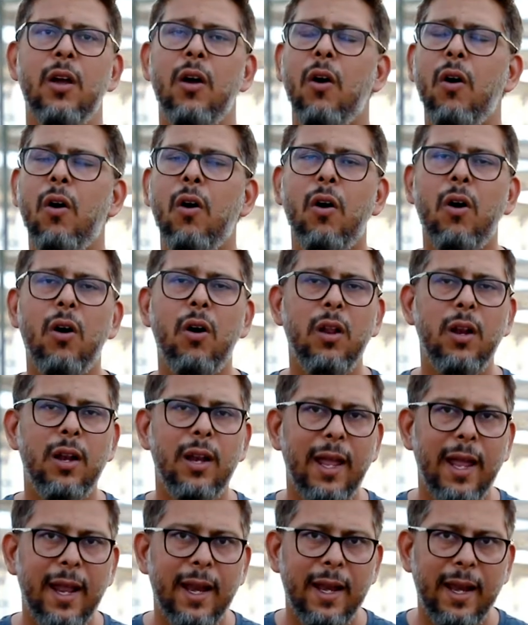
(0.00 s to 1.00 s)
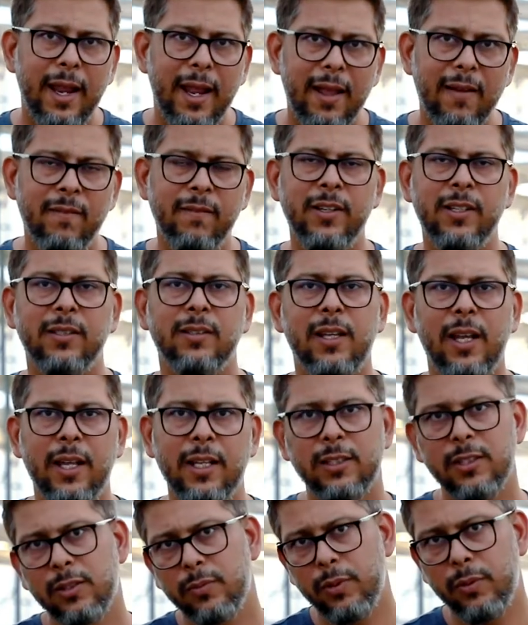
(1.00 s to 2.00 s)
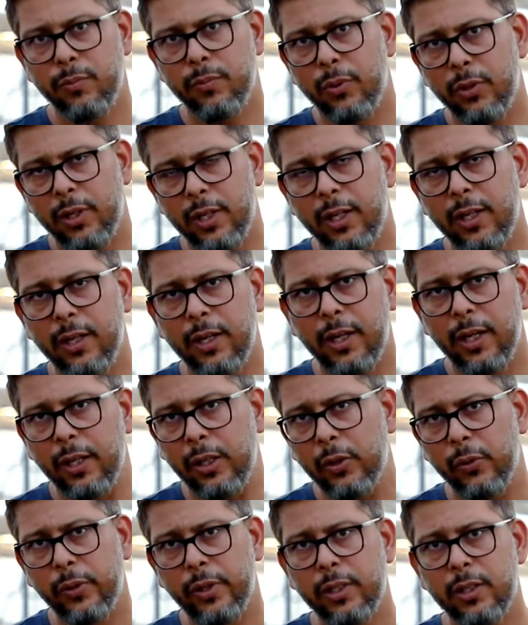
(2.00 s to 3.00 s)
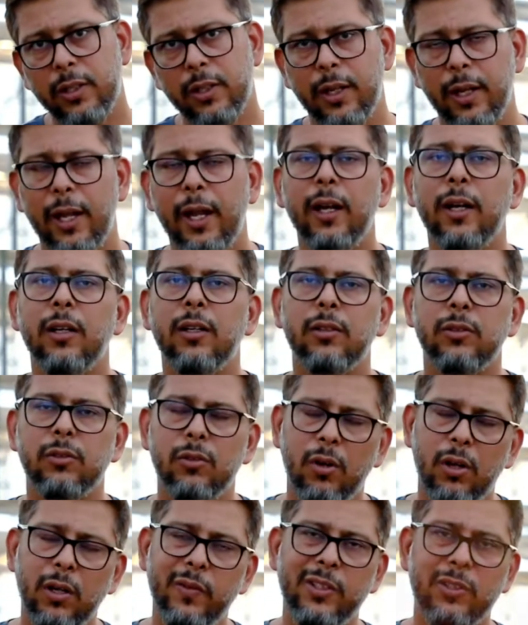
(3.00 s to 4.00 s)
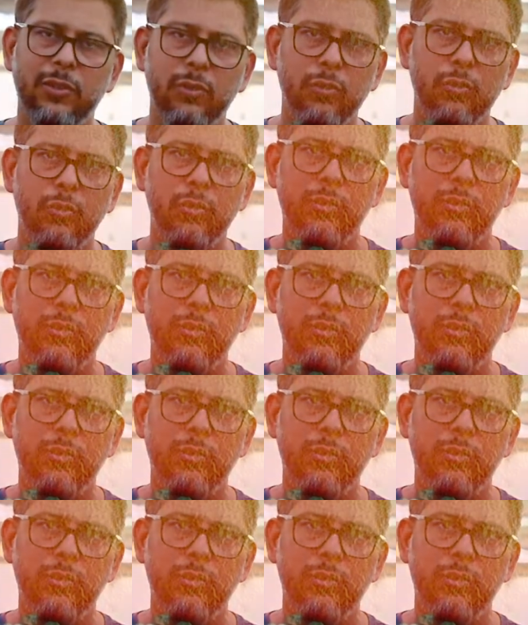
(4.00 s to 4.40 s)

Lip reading: All and every science has been put into it, and so always use